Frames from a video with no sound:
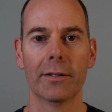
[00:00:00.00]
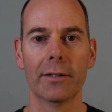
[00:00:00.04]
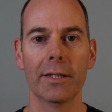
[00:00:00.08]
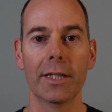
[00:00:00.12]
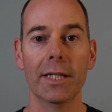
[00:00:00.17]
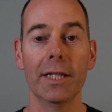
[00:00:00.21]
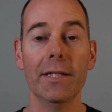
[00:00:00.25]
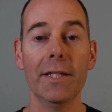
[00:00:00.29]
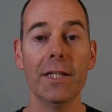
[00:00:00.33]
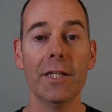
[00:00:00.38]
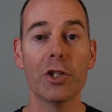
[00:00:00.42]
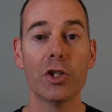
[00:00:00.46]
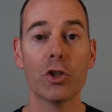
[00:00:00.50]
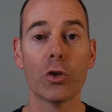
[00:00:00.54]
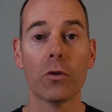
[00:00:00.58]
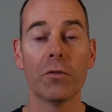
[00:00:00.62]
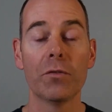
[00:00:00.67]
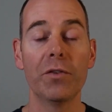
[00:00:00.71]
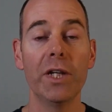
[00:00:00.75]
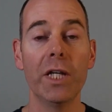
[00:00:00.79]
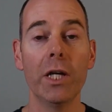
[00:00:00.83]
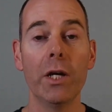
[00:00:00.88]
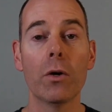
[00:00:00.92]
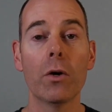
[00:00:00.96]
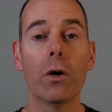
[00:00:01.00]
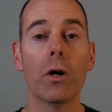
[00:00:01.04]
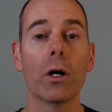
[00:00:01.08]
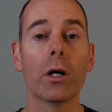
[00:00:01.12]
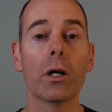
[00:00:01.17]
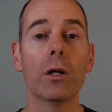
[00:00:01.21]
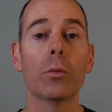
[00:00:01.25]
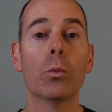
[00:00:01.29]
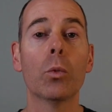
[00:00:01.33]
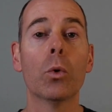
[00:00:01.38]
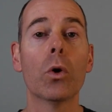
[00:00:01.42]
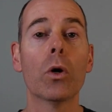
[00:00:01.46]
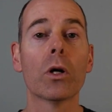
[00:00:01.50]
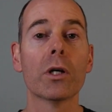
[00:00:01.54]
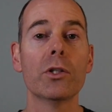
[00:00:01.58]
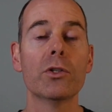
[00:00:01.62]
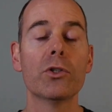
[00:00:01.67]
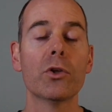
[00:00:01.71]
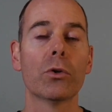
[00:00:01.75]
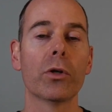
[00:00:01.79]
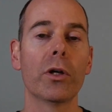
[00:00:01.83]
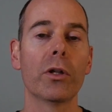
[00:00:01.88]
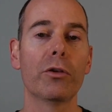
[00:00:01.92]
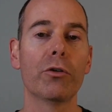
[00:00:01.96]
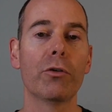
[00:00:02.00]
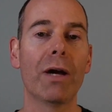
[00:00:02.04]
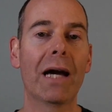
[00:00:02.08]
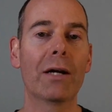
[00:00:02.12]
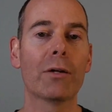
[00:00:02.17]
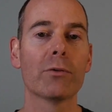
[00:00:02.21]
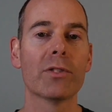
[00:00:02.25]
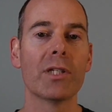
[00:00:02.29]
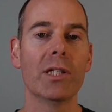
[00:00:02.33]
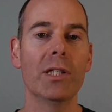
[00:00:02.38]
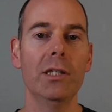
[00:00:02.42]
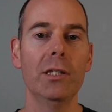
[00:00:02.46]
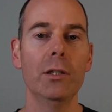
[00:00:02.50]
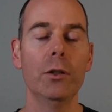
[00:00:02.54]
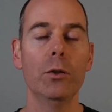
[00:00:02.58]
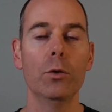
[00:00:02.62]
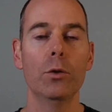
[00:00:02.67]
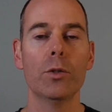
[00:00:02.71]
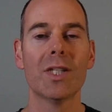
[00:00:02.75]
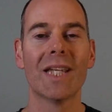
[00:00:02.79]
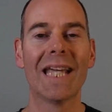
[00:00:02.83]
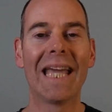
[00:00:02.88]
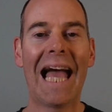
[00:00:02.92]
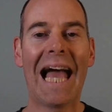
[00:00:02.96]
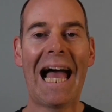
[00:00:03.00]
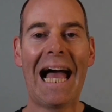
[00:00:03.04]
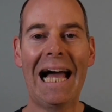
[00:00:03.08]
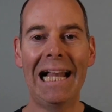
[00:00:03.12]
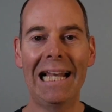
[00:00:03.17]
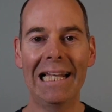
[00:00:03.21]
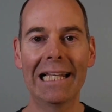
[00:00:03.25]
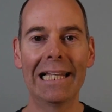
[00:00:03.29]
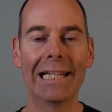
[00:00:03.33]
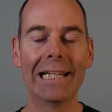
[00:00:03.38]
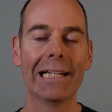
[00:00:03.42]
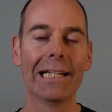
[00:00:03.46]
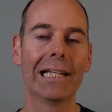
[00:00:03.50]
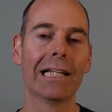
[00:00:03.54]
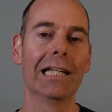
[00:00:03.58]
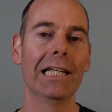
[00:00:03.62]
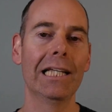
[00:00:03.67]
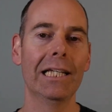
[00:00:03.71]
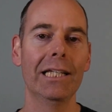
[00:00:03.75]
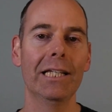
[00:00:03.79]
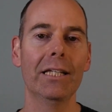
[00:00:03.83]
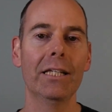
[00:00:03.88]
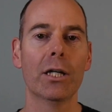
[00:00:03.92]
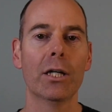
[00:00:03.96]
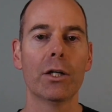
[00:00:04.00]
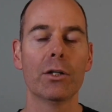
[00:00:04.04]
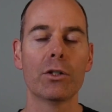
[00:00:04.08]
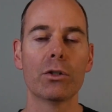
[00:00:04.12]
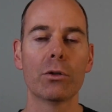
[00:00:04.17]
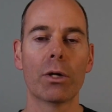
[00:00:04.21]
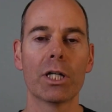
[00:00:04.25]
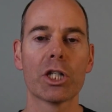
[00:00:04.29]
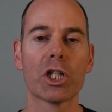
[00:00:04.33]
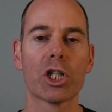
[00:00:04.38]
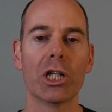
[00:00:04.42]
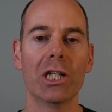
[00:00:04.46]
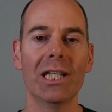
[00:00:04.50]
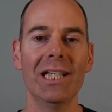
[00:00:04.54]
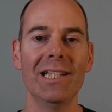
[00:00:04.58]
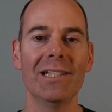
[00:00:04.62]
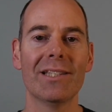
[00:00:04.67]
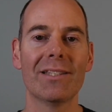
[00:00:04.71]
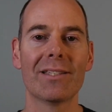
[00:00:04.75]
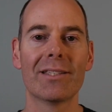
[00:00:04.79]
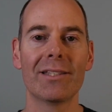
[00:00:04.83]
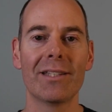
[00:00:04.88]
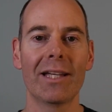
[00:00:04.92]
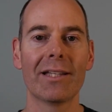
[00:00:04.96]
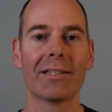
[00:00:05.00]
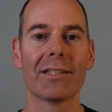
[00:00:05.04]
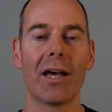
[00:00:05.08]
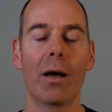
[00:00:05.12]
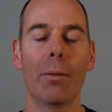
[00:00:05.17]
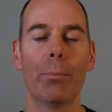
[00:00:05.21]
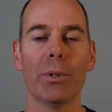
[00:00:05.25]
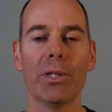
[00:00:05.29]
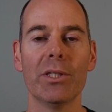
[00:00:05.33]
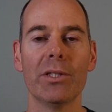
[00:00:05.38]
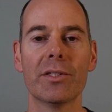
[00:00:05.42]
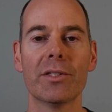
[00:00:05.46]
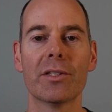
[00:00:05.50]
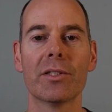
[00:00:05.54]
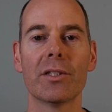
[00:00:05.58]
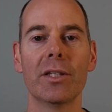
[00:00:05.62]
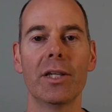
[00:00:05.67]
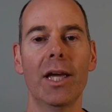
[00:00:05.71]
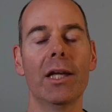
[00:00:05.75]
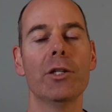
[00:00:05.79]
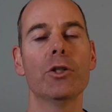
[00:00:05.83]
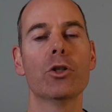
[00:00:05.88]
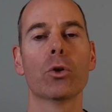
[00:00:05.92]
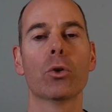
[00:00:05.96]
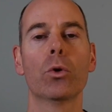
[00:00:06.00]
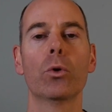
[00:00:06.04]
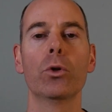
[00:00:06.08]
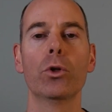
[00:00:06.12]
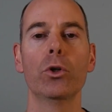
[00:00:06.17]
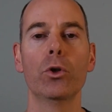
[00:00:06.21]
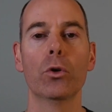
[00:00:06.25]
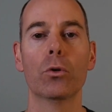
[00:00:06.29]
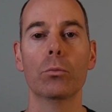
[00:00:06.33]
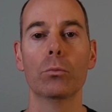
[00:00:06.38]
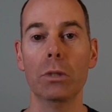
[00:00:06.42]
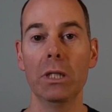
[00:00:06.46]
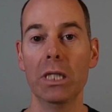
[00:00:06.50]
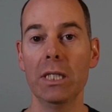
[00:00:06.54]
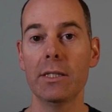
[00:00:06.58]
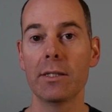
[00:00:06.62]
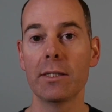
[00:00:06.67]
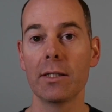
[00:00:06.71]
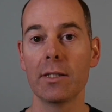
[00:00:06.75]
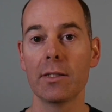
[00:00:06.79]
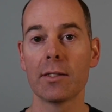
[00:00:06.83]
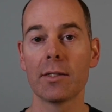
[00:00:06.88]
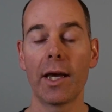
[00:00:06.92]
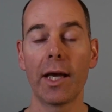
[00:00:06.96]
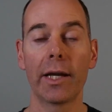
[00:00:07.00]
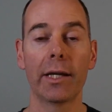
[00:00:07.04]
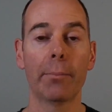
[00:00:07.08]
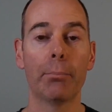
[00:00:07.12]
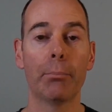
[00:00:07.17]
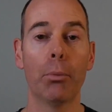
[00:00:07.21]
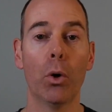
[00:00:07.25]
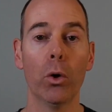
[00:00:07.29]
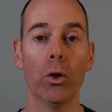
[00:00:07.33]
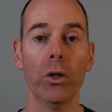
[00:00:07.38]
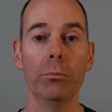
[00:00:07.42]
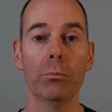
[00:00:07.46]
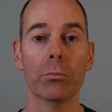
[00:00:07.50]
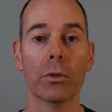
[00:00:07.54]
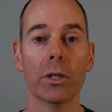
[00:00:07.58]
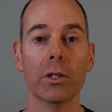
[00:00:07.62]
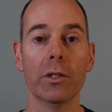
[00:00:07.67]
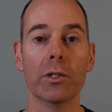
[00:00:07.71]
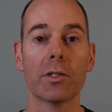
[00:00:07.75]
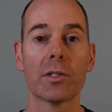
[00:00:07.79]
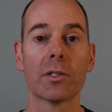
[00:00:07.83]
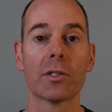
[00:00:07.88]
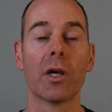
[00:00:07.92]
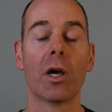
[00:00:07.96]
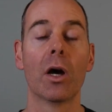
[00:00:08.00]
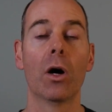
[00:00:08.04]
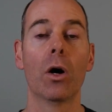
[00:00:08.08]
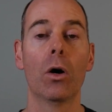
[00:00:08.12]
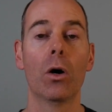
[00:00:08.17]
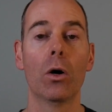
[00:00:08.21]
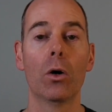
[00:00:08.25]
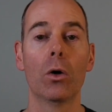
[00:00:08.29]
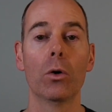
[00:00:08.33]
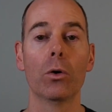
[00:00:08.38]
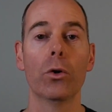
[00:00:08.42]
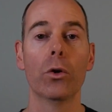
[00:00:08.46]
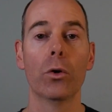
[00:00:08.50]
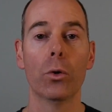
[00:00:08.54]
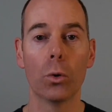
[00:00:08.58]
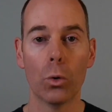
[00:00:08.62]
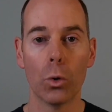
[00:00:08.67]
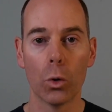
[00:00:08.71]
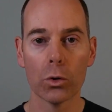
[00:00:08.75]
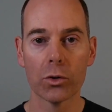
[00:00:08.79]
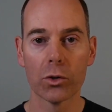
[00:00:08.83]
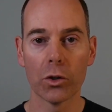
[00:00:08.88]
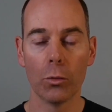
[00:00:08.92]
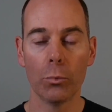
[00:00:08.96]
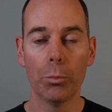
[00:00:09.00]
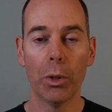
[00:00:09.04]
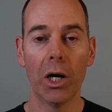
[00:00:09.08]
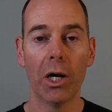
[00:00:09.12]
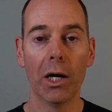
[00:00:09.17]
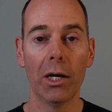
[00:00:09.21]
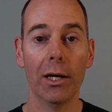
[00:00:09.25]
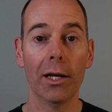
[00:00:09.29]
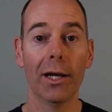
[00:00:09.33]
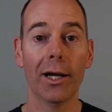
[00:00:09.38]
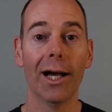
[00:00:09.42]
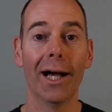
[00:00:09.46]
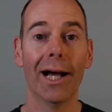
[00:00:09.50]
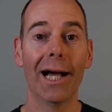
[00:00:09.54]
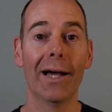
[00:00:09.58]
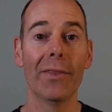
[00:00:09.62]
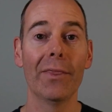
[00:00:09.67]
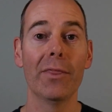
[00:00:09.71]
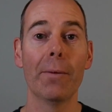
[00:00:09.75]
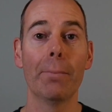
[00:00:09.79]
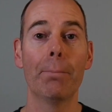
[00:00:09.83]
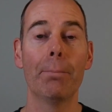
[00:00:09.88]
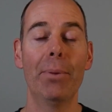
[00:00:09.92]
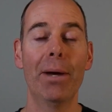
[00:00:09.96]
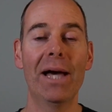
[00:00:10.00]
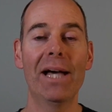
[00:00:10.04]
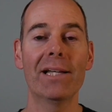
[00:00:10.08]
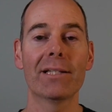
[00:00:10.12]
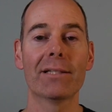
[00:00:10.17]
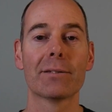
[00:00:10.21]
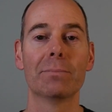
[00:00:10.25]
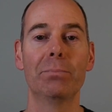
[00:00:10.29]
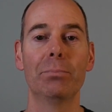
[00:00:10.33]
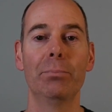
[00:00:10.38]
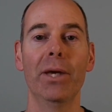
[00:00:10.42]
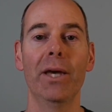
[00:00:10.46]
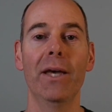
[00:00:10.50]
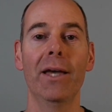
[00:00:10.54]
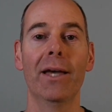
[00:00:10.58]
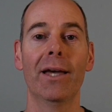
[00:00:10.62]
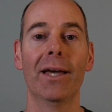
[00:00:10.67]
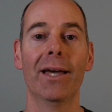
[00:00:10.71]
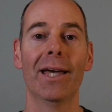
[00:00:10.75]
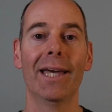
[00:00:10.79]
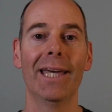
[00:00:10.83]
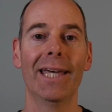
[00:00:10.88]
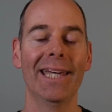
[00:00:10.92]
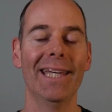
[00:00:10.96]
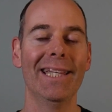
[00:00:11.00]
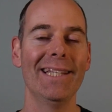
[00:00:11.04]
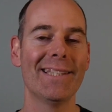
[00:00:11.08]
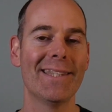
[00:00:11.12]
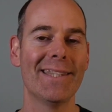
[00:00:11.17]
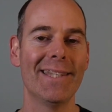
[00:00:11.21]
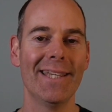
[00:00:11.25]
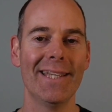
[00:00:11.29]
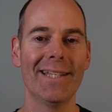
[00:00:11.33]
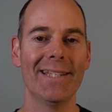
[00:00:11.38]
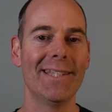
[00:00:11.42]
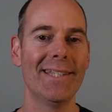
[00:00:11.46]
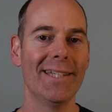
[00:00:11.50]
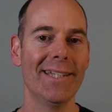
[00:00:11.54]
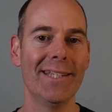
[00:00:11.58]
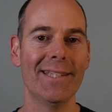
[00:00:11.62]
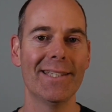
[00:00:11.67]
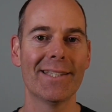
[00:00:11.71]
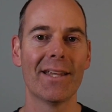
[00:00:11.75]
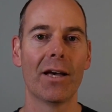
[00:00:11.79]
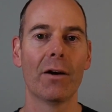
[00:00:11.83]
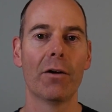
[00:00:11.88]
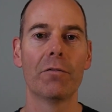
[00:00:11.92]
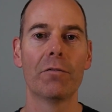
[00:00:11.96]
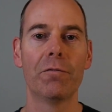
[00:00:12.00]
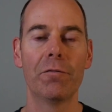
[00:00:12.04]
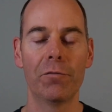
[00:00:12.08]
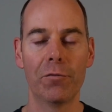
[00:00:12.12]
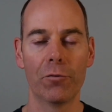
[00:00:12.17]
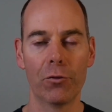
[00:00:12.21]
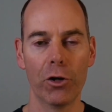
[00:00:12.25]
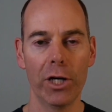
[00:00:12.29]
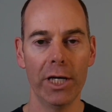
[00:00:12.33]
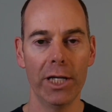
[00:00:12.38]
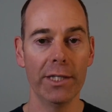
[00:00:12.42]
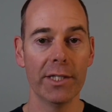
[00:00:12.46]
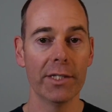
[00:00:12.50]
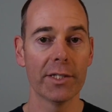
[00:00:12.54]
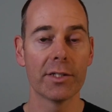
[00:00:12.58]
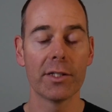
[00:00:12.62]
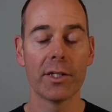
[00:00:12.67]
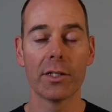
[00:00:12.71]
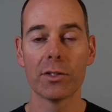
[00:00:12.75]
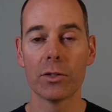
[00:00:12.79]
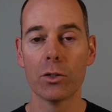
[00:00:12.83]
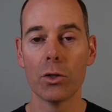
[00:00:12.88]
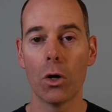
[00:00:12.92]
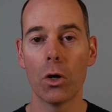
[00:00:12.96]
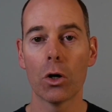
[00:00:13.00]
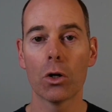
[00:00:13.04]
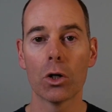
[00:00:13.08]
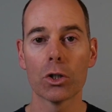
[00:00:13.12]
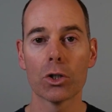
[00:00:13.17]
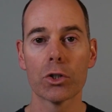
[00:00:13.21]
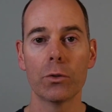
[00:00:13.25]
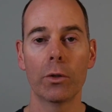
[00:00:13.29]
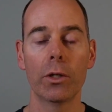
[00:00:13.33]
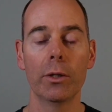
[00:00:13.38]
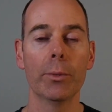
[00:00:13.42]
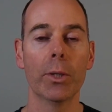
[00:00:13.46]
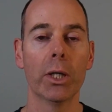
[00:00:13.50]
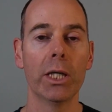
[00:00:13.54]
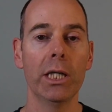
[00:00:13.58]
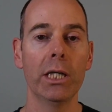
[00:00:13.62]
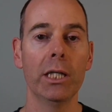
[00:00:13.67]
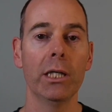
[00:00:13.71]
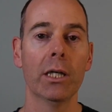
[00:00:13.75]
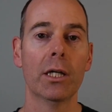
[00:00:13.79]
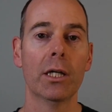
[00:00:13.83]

In this short video, I'm going to walk and talk you through how to use Calendly to actually set up and schedule your meetings and appointments on autopilot. And the best bit is this is free. This does not cost you any money